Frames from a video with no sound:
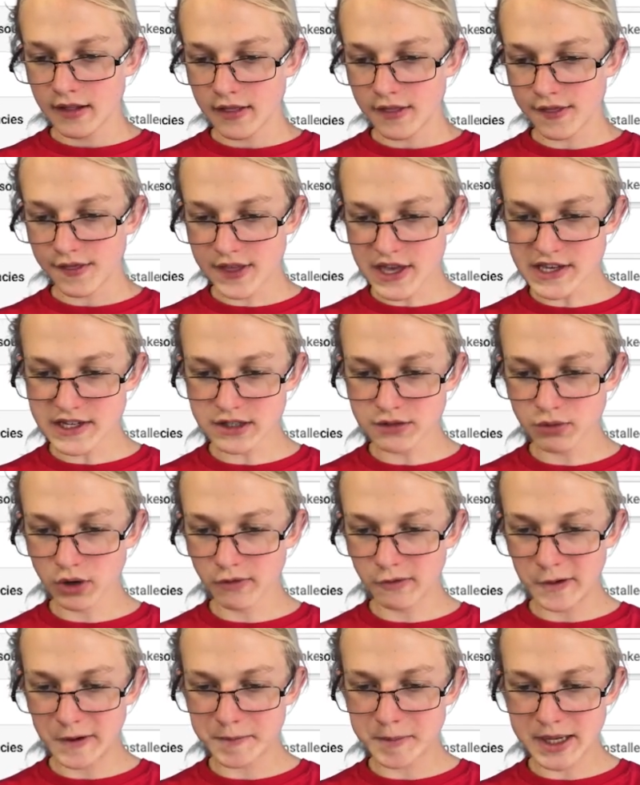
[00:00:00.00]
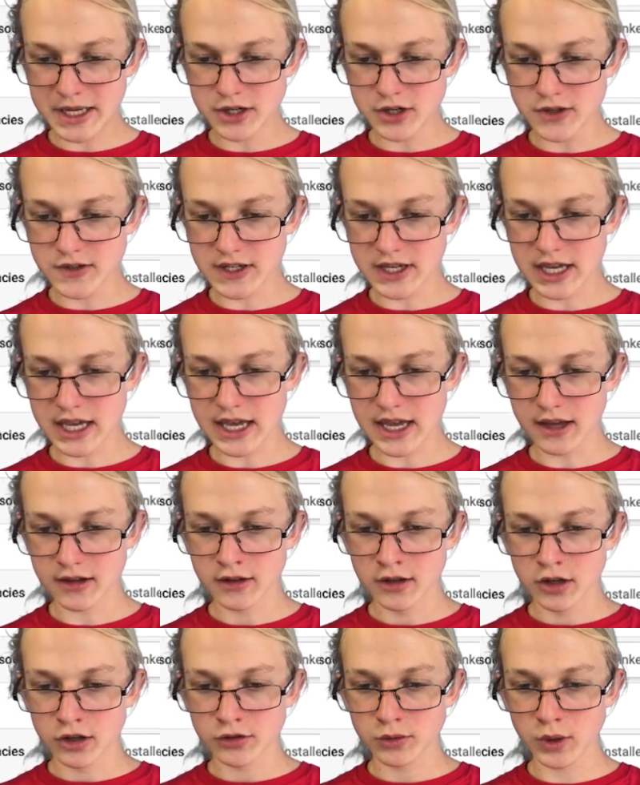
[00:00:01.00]
this is what we've been using here.
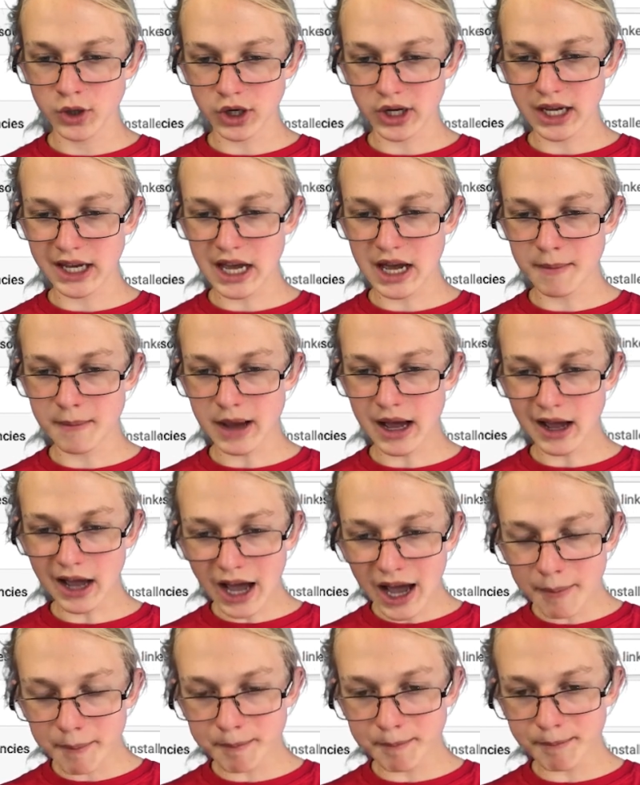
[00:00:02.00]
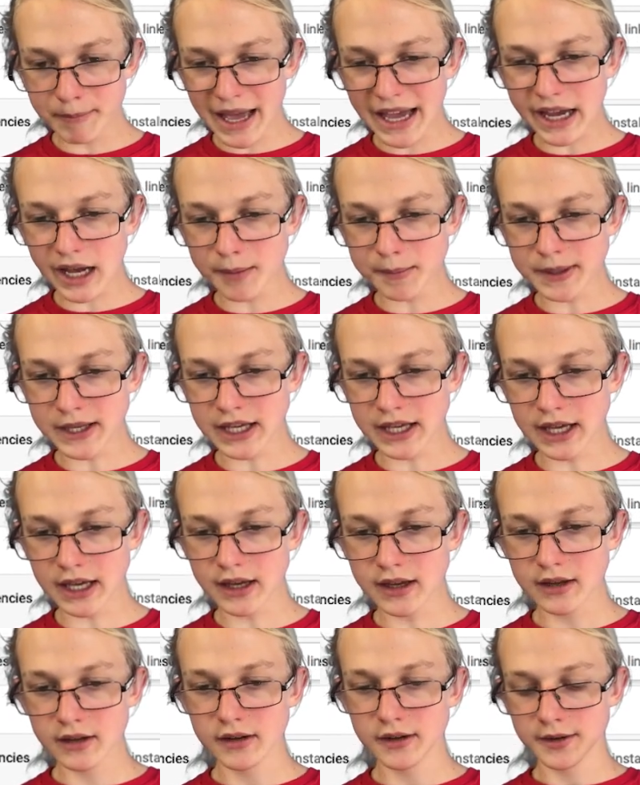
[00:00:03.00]
So we're going to come back up here.
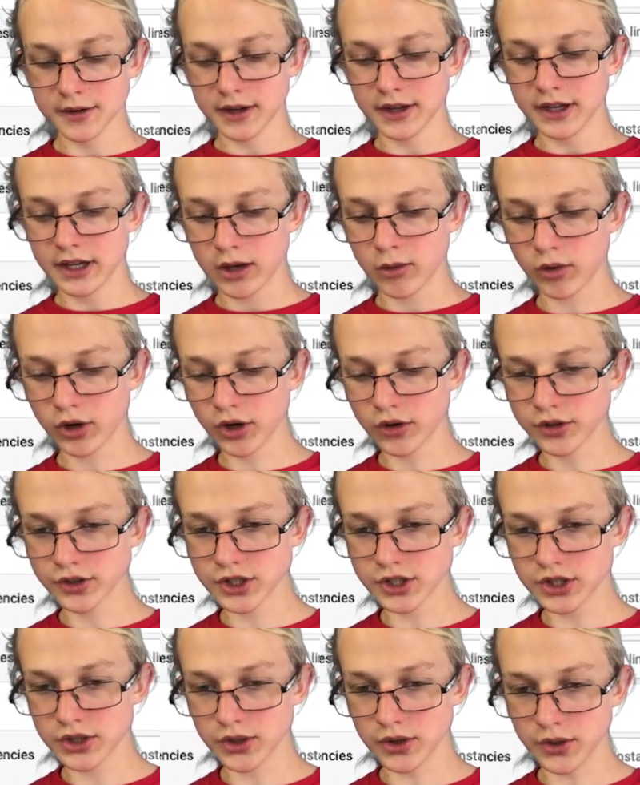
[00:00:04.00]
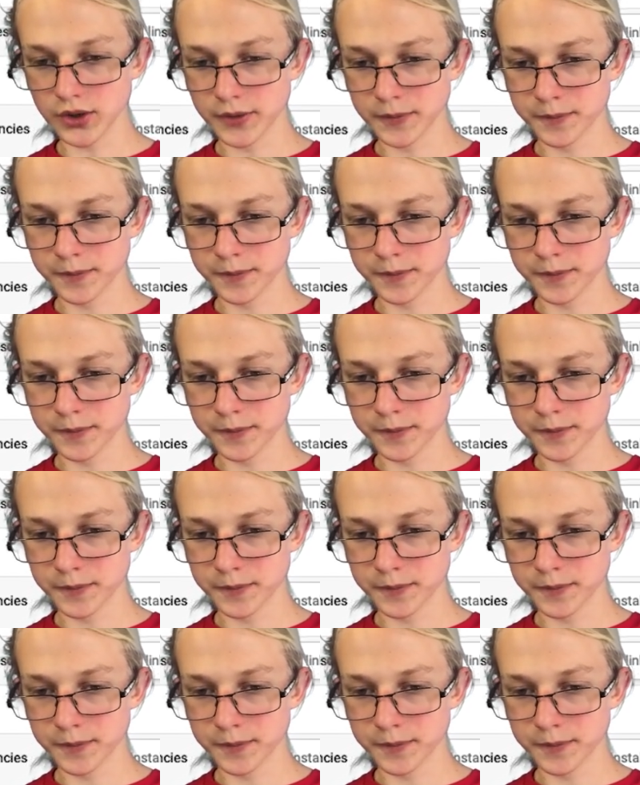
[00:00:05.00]
We're going to do